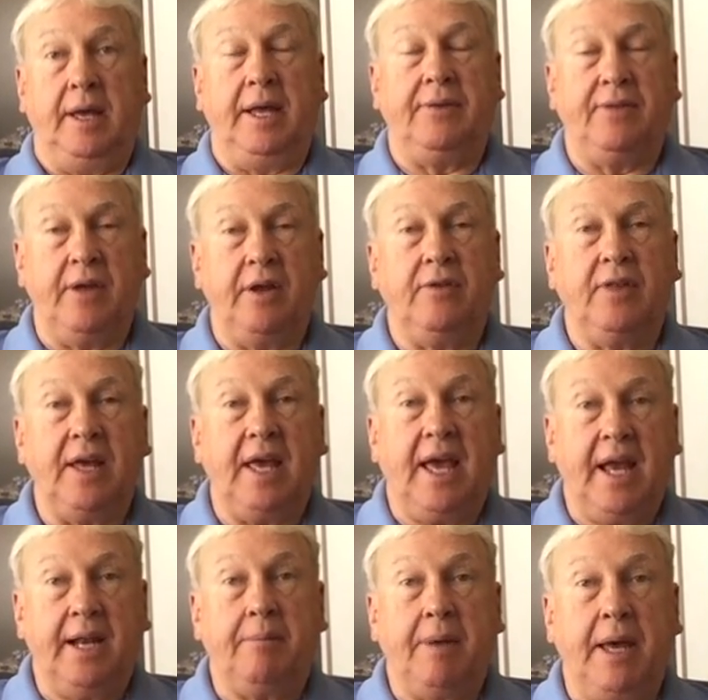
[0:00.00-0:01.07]
And there they
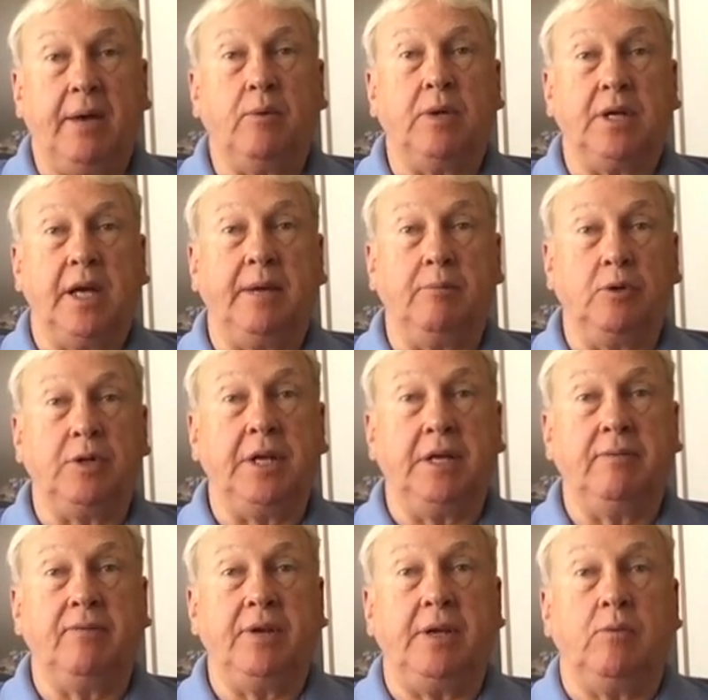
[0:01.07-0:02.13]
had a banquet table
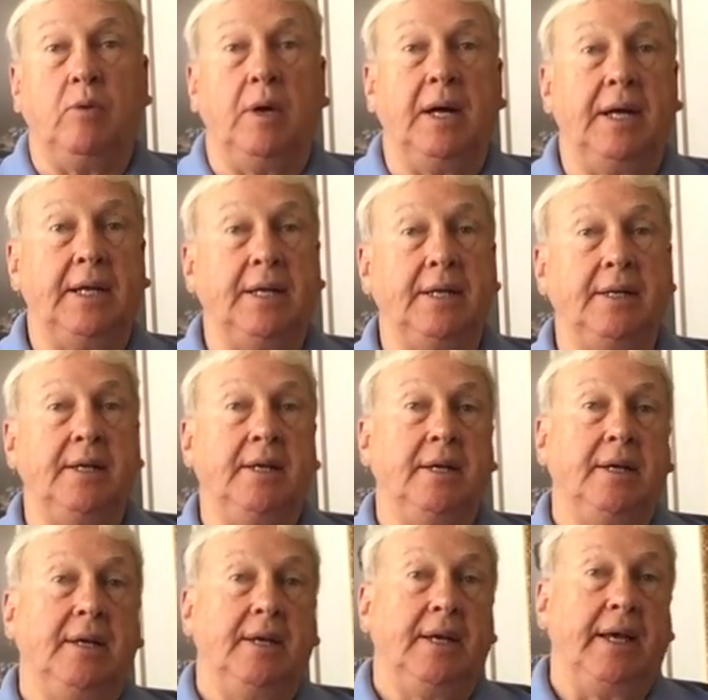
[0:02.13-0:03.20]
10 feet wide
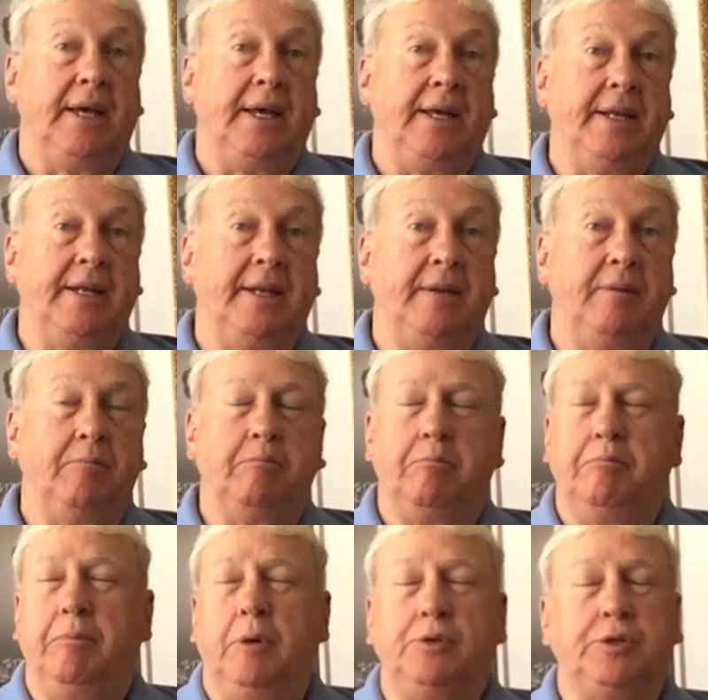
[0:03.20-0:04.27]

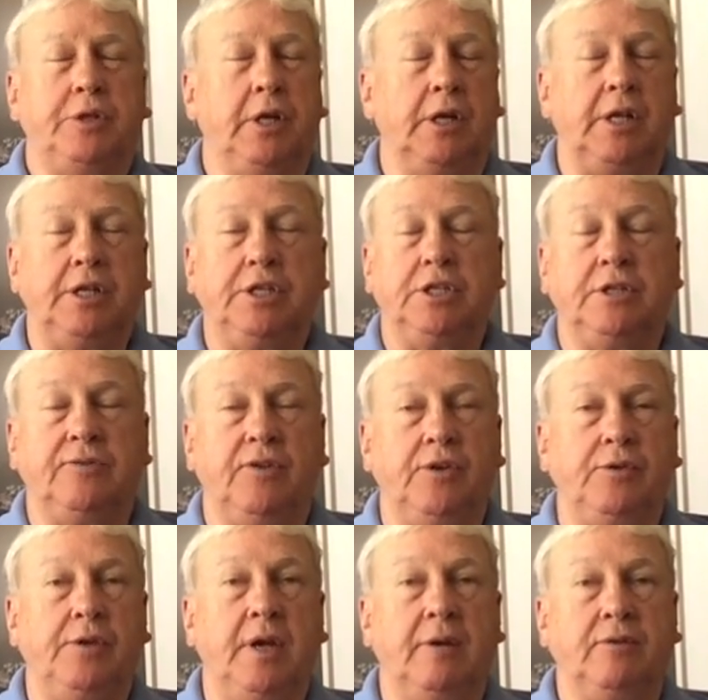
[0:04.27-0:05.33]
and most delicious
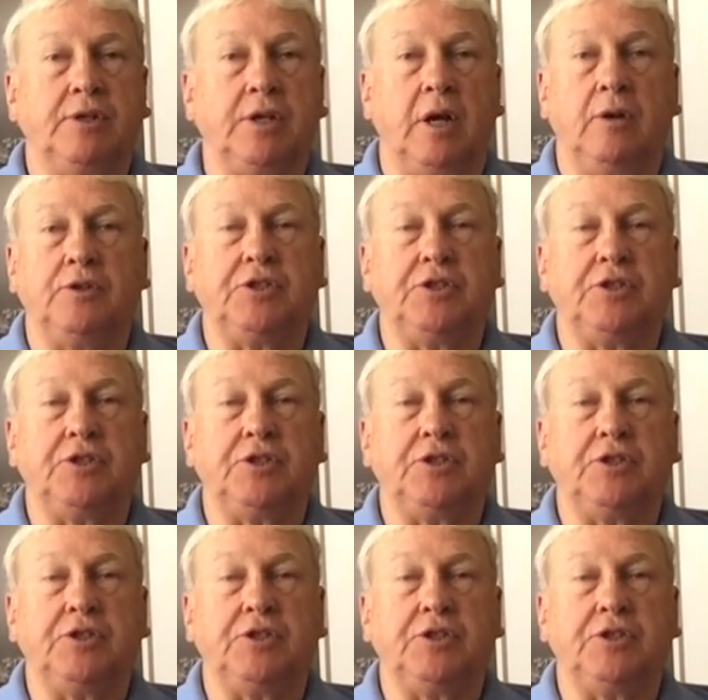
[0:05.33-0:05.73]
food you ever saw.